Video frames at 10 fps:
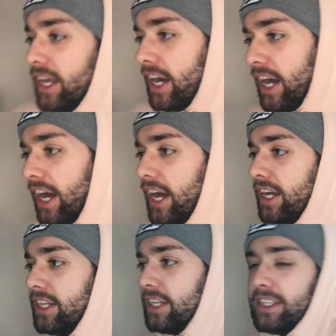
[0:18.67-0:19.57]
Uh,
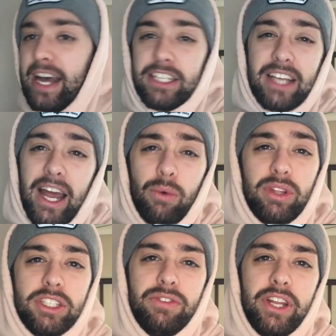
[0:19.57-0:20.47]
that's kind of
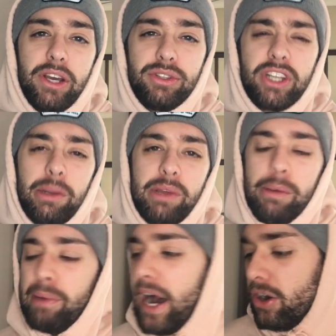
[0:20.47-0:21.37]
what this video is gonna be
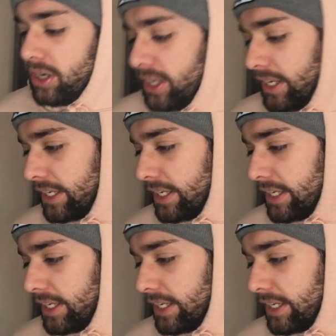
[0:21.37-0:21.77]
about.